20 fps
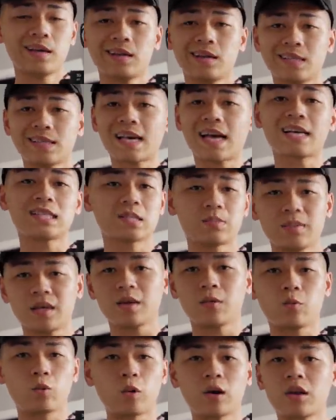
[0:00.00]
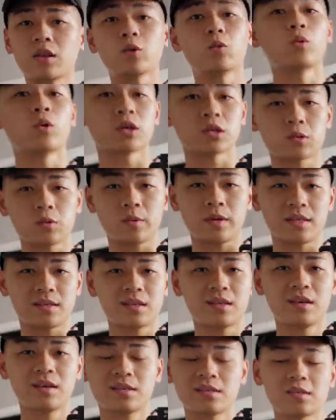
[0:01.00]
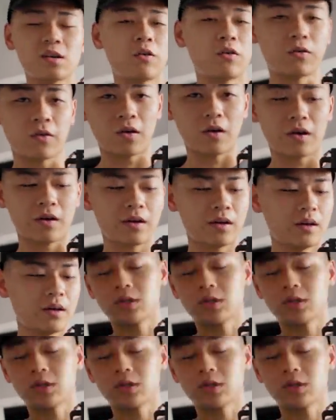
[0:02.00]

This has to be one of the worst weeks so far.